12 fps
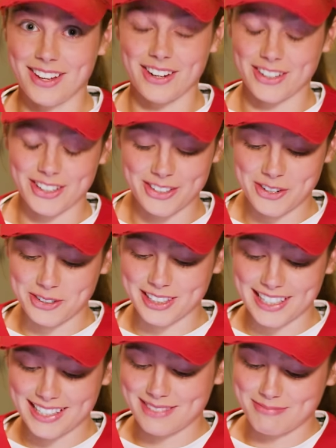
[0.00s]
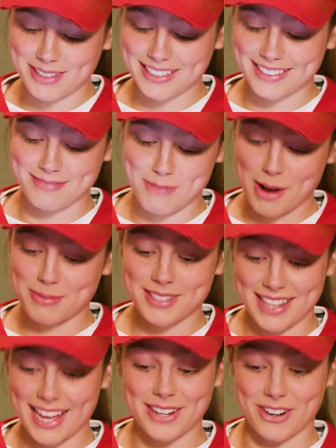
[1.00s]
not a good goalie, but props
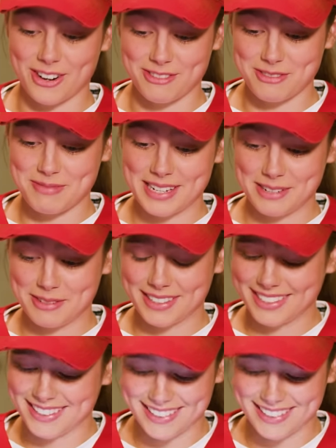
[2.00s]
to that girl for being one.